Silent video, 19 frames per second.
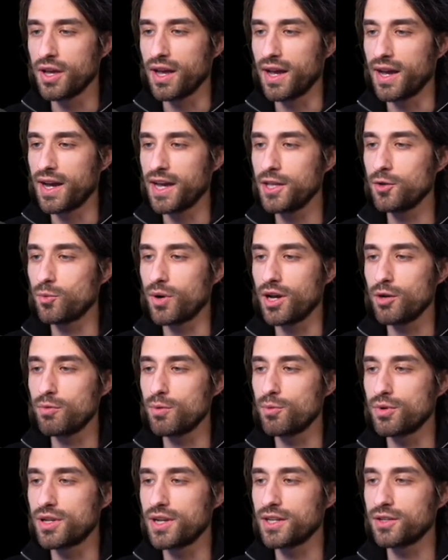And, well, we
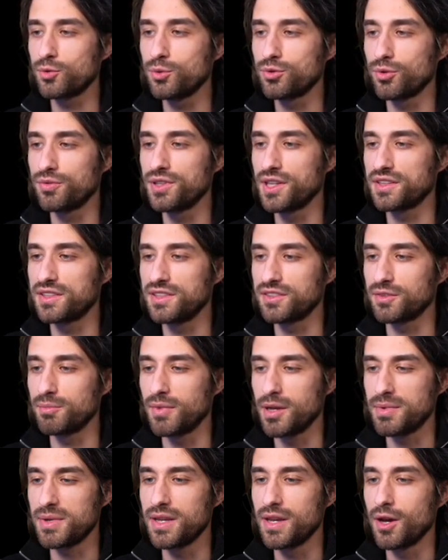would like to do something that is
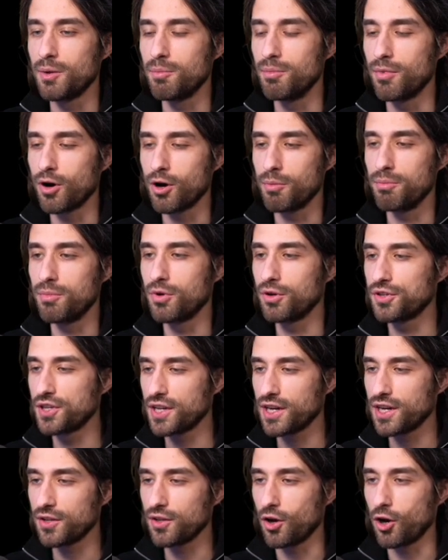maybe more
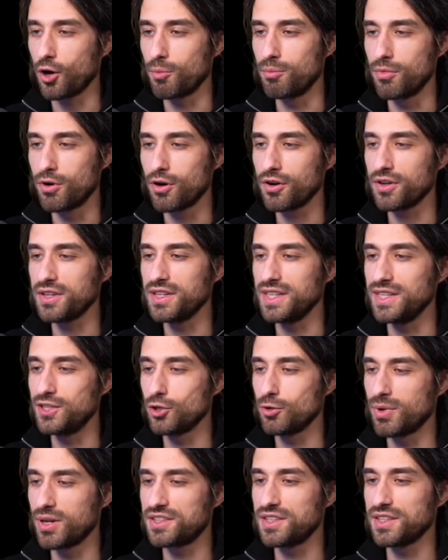modern or more
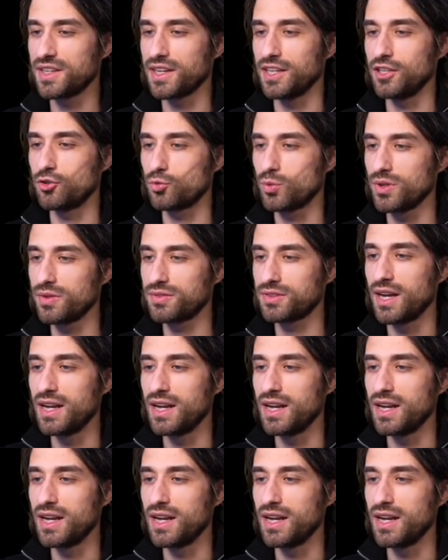idiomatic in Swift,